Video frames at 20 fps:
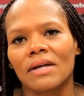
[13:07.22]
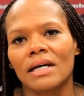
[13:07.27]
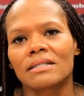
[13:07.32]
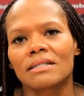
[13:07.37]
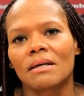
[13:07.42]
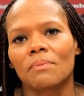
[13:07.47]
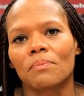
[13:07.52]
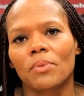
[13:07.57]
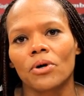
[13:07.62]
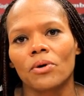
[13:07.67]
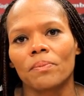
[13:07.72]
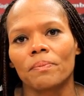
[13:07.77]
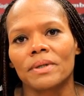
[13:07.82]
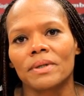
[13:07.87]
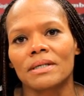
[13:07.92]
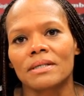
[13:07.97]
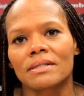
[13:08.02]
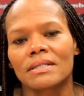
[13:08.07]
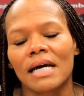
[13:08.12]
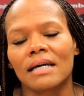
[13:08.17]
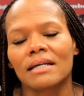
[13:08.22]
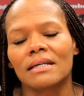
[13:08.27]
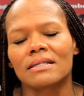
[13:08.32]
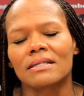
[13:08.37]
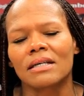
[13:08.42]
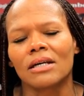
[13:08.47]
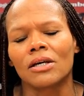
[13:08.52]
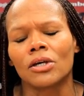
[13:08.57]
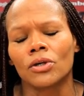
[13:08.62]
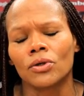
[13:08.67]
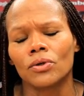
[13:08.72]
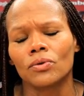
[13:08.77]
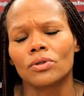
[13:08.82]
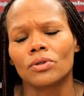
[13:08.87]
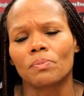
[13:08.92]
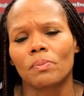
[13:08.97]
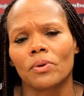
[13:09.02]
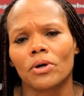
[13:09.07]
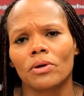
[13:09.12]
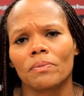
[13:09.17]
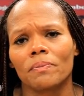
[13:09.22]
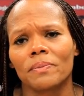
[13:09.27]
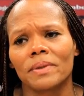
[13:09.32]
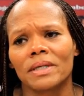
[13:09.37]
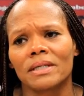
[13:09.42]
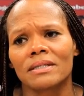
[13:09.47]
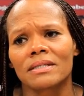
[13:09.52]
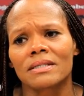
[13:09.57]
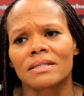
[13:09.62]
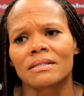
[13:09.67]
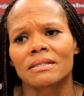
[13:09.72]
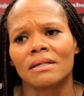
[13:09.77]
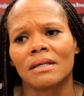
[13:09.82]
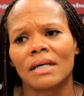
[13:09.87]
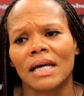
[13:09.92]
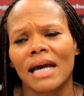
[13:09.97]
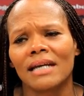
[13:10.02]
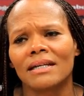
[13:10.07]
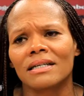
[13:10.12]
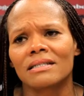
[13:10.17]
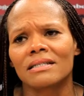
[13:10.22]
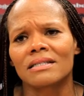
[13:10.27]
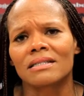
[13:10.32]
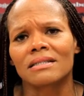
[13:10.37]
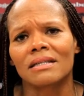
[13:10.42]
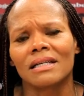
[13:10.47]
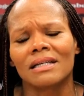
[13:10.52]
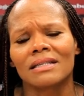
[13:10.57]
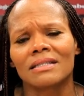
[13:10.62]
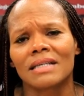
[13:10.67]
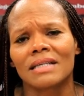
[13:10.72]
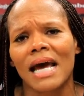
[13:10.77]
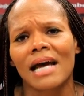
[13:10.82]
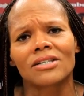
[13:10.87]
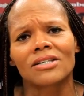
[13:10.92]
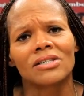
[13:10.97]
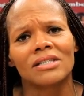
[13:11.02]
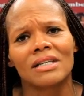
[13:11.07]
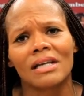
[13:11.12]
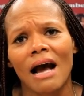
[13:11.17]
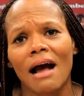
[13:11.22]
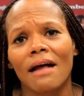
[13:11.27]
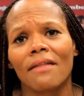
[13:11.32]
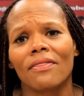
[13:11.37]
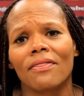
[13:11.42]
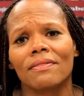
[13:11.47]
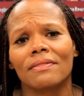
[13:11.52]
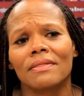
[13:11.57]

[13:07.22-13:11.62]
a purpose. That is a huge purpose, and it's actually not.